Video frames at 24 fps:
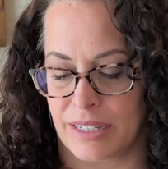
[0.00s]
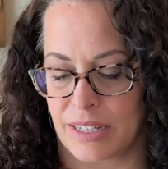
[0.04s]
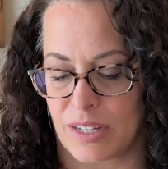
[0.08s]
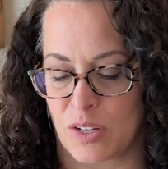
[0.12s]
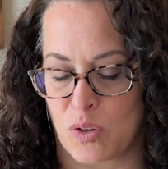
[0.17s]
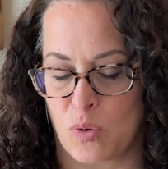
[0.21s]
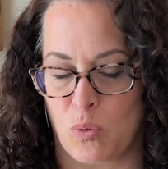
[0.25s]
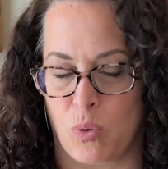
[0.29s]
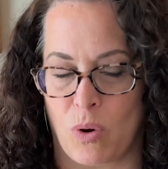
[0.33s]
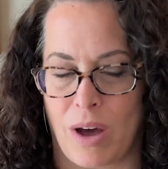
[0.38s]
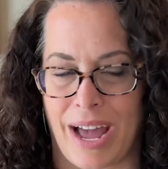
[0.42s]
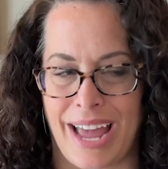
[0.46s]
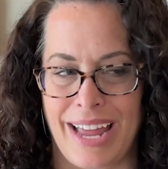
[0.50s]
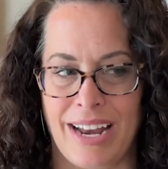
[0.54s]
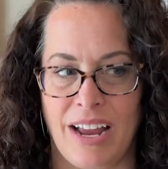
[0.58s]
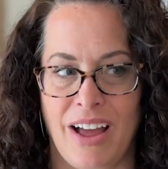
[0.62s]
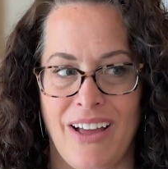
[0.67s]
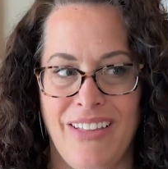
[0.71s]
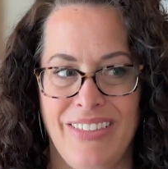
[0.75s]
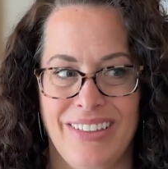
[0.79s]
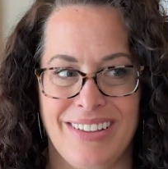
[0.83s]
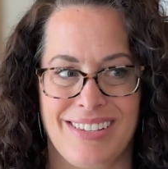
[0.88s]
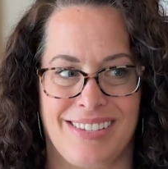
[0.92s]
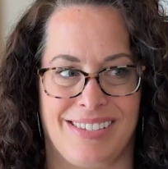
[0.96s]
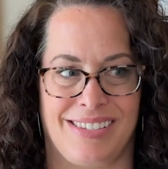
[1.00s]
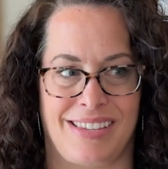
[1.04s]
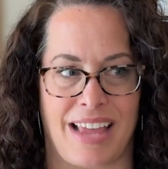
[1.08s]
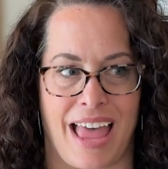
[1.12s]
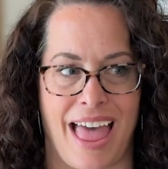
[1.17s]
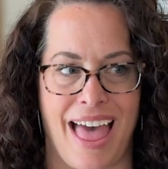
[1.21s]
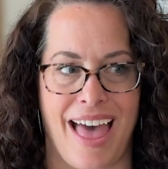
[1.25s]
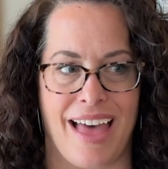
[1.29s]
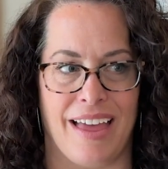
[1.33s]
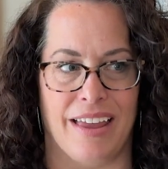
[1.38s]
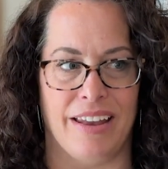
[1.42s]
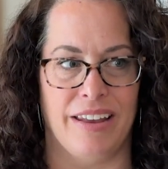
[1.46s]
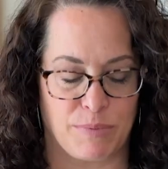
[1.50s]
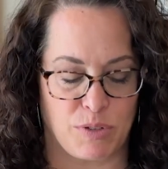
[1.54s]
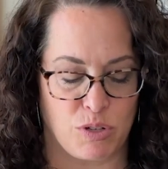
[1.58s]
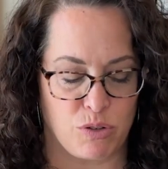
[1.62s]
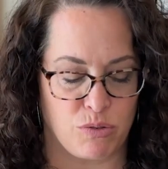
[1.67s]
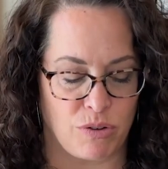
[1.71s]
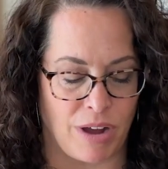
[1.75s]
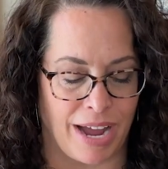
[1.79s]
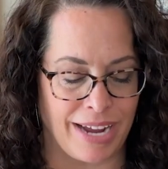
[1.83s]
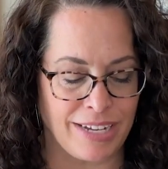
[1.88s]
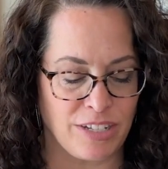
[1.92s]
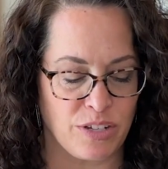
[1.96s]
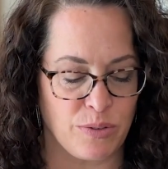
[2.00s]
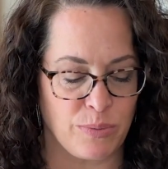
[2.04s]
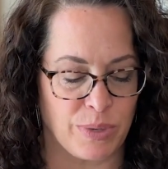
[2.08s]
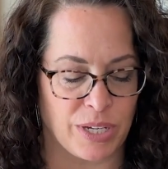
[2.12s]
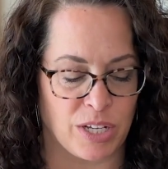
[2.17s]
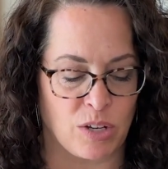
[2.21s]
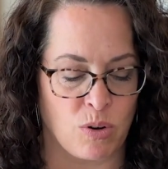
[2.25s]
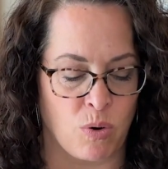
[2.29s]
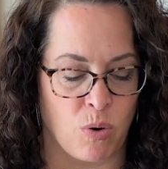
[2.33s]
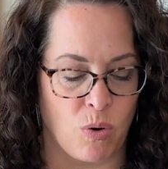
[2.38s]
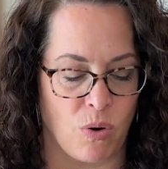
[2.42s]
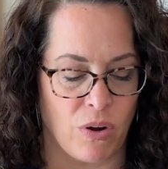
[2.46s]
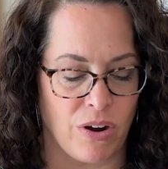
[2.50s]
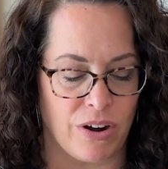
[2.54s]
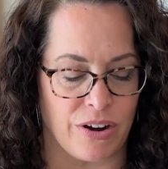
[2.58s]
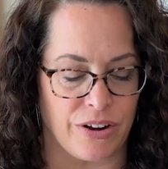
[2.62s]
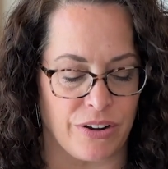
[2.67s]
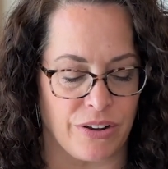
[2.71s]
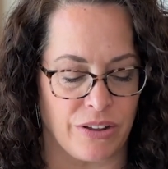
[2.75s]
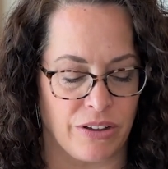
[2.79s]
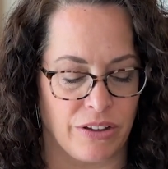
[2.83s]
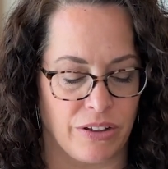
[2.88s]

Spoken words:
Quiet on the set, trying to record.